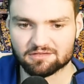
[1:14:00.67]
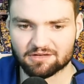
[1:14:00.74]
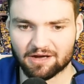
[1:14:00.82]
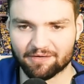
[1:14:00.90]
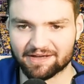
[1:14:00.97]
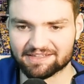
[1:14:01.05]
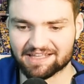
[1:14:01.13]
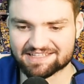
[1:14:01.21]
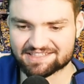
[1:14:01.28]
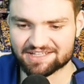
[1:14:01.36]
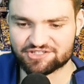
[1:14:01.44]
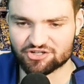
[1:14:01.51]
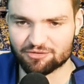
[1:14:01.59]
All right, less
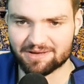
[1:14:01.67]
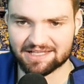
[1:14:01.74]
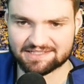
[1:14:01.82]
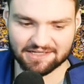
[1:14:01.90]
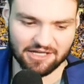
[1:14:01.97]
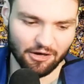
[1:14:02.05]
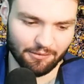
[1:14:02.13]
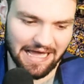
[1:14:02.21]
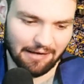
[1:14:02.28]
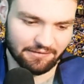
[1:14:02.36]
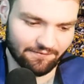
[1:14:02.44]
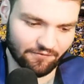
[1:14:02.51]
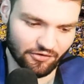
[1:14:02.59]
than 2 minutes to go
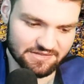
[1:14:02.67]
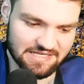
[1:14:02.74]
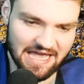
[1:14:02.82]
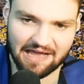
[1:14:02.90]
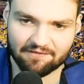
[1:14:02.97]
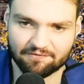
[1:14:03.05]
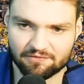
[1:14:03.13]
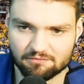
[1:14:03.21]
now in the first half.